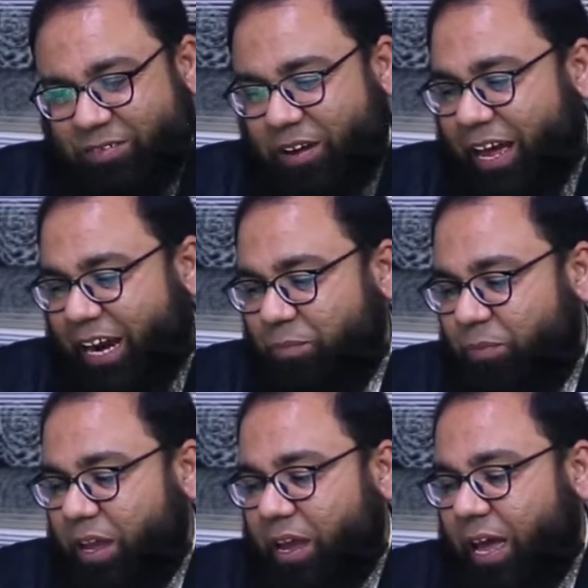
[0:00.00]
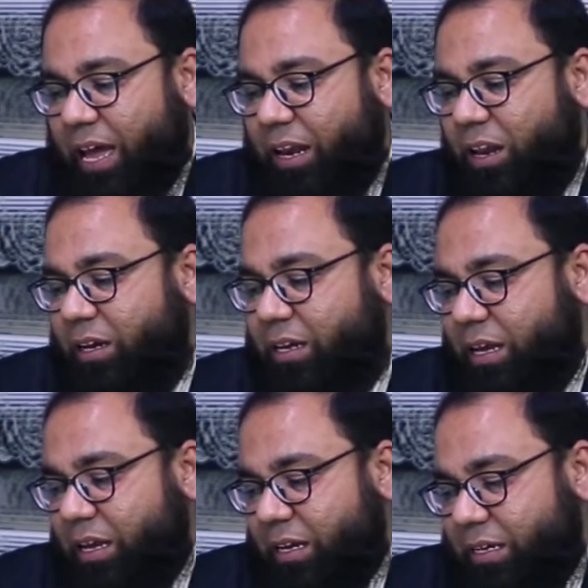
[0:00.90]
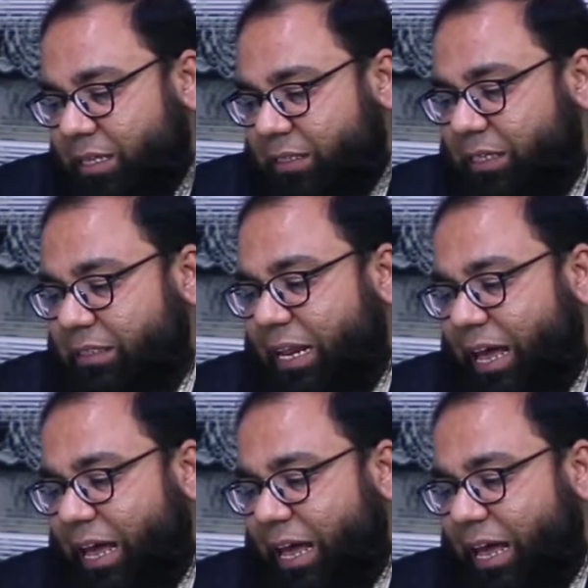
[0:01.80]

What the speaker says: Right. And look, this is the